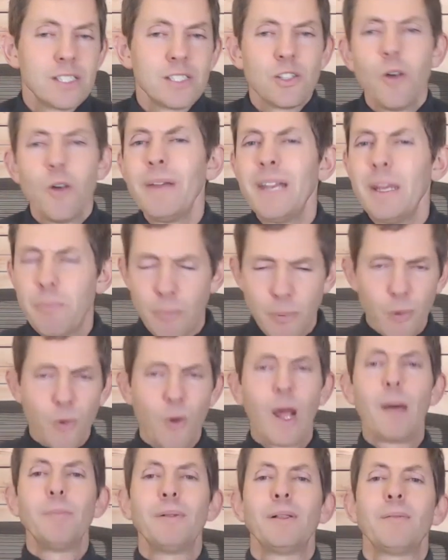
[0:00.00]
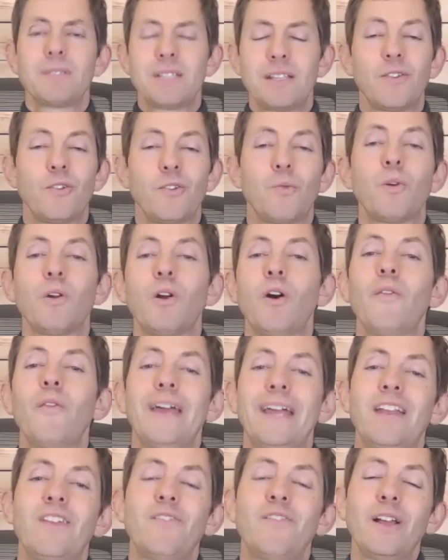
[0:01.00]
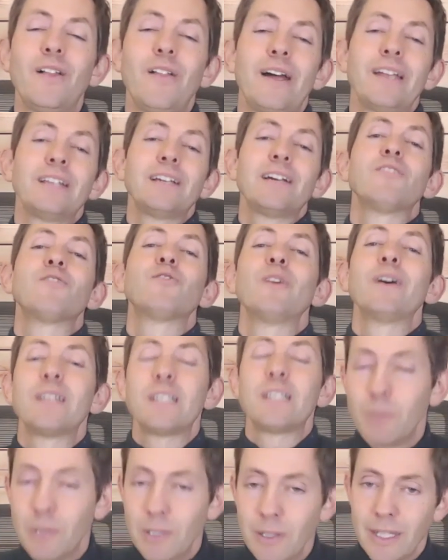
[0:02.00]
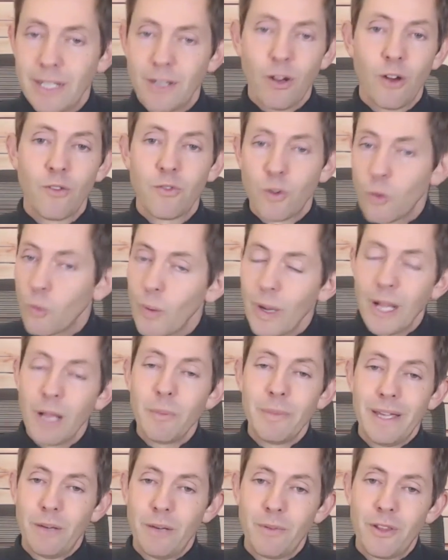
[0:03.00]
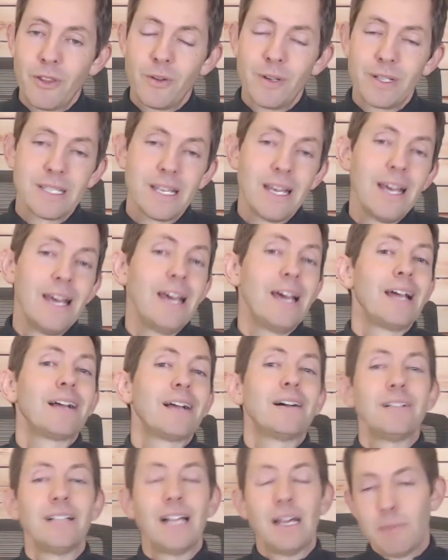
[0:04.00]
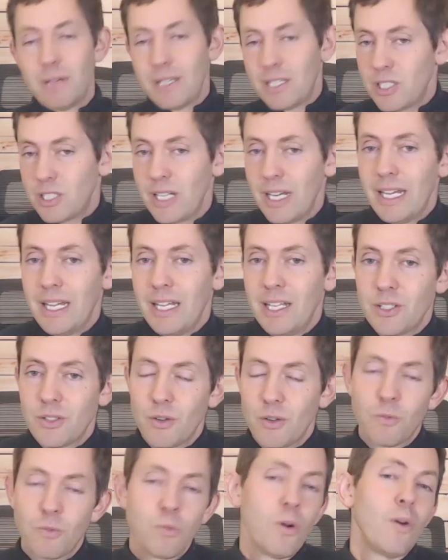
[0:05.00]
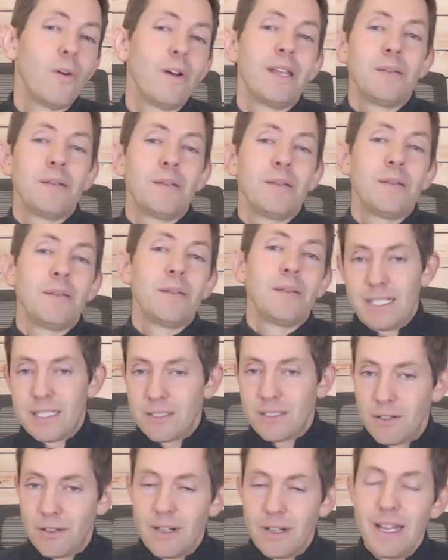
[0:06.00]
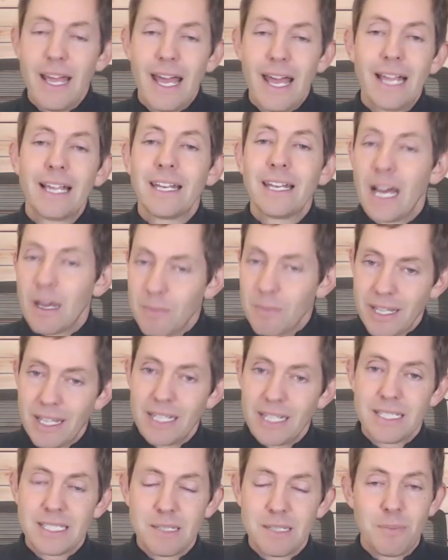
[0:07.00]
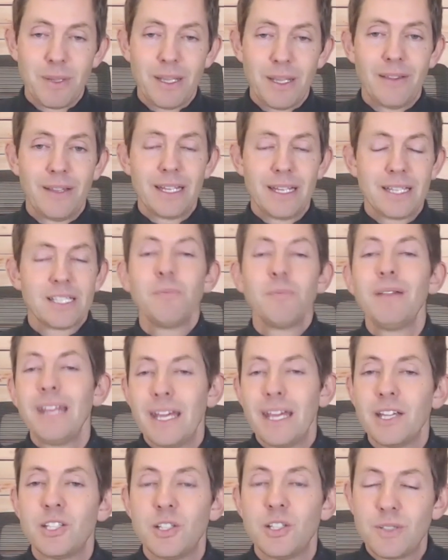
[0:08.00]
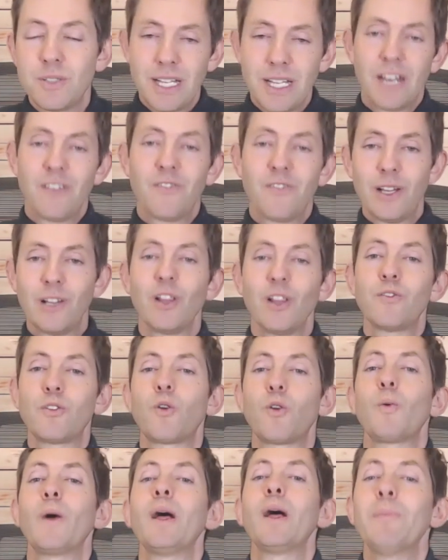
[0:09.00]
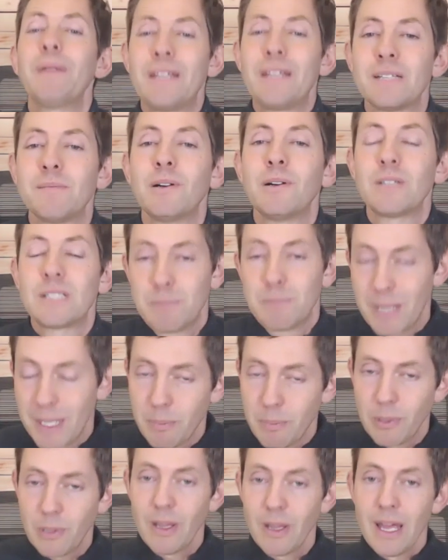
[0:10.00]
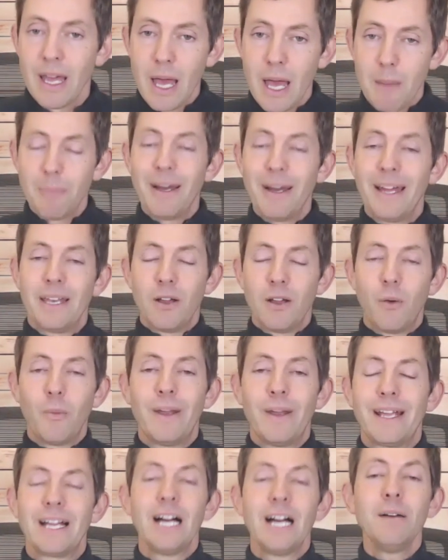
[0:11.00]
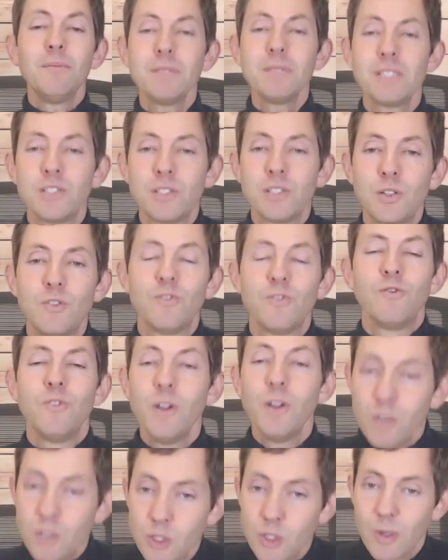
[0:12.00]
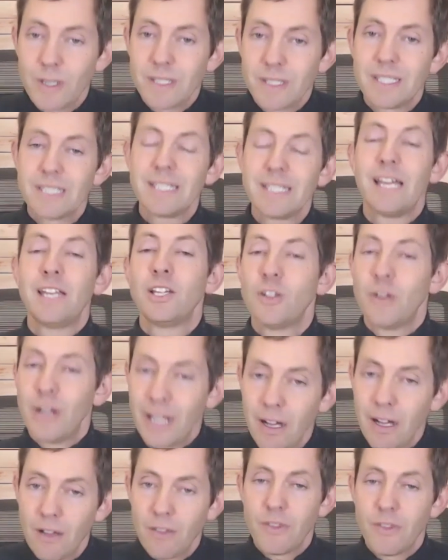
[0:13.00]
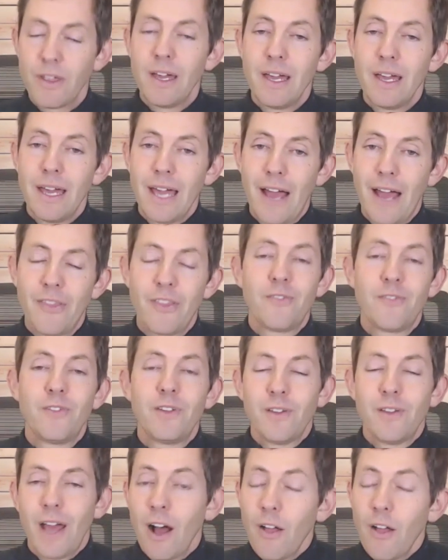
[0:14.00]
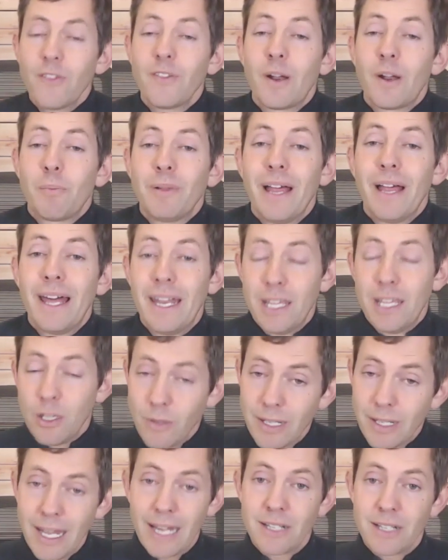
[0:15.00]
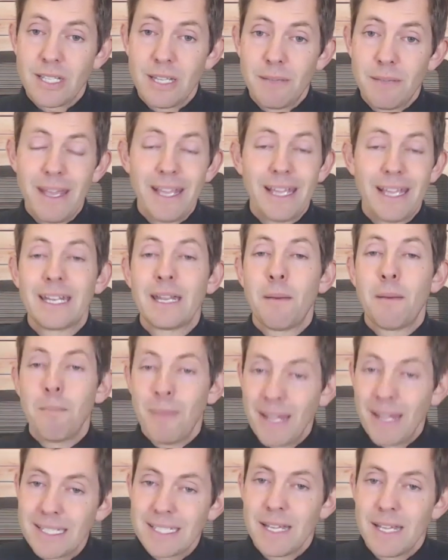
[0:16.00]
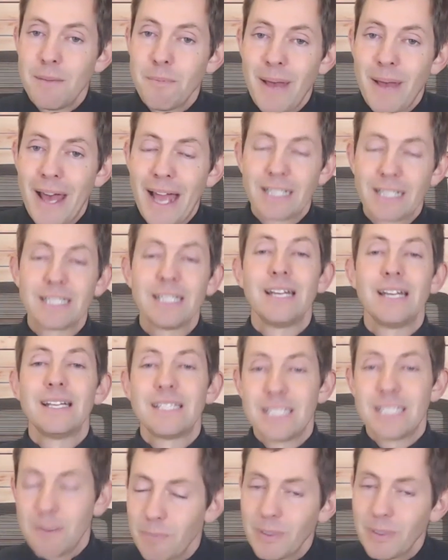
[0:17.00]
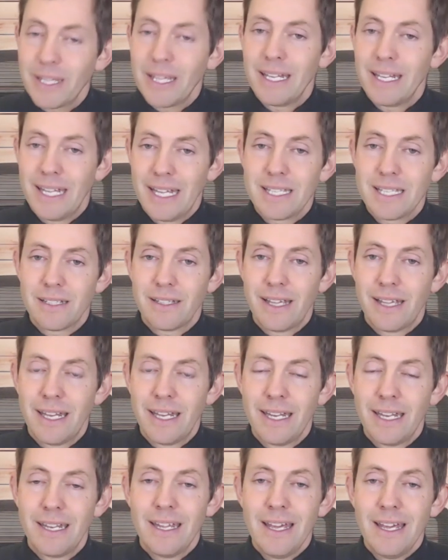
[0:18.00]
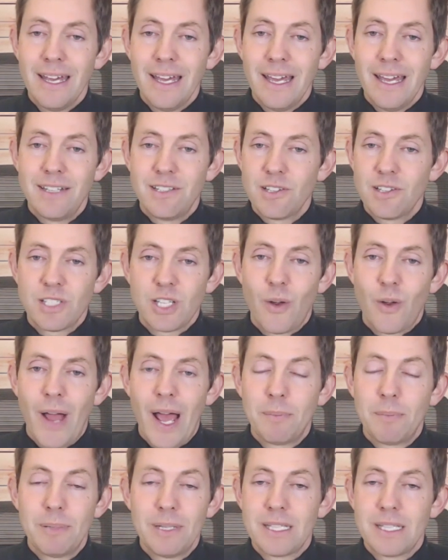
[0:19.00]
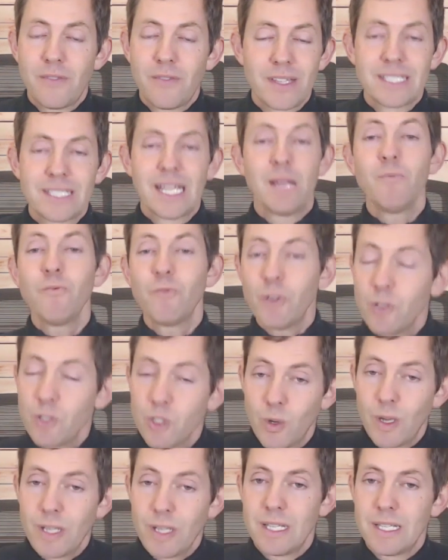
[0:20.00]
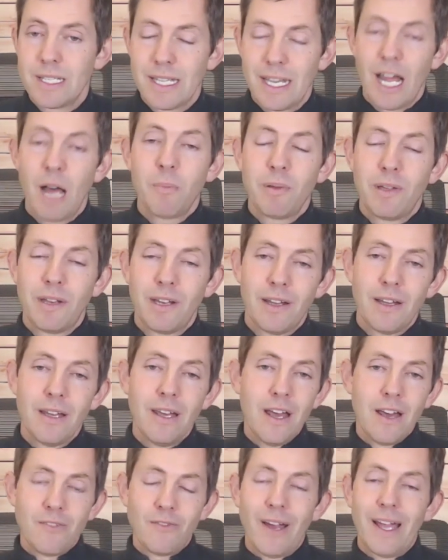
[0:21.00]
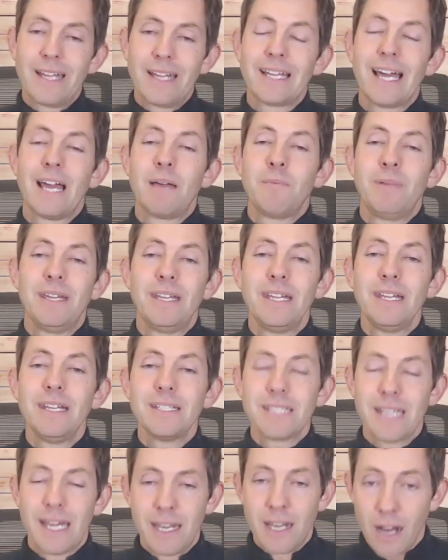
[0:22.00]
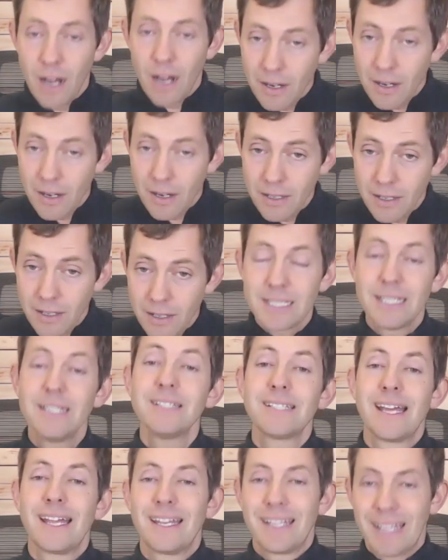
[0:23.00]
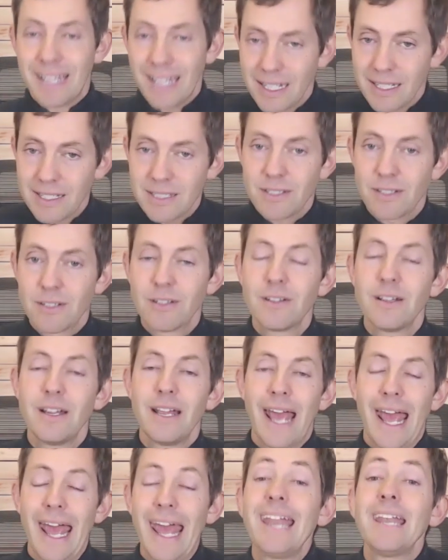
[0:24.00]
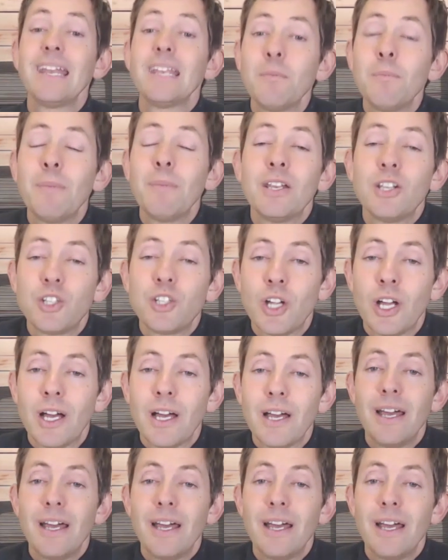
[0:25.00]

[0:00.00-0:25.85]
many problems in the world that can feel unconfrontable and overwhelming, whether it's climate change or war and peace or economic instability, so many issues that can feel overwhelming to most people. But when it comes to food choices and your health and the health of our planet, you can actually make an immense impact simply and easily. And it just so happens that the same food choices that help you to fight diabetes and heart disease and cancer and dementia